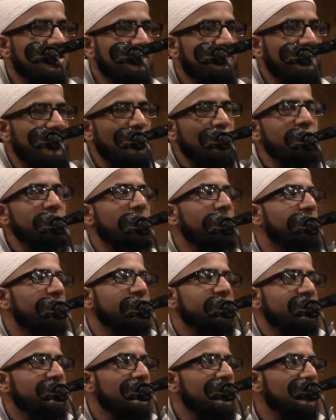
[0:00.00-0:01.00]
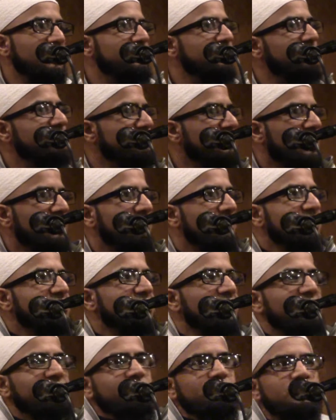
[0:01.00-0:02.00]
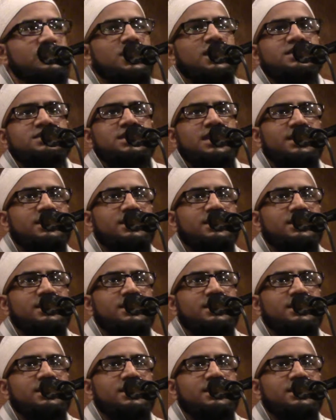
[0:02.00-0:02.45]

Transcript: If I own my body, then I can just kill myself, who cares?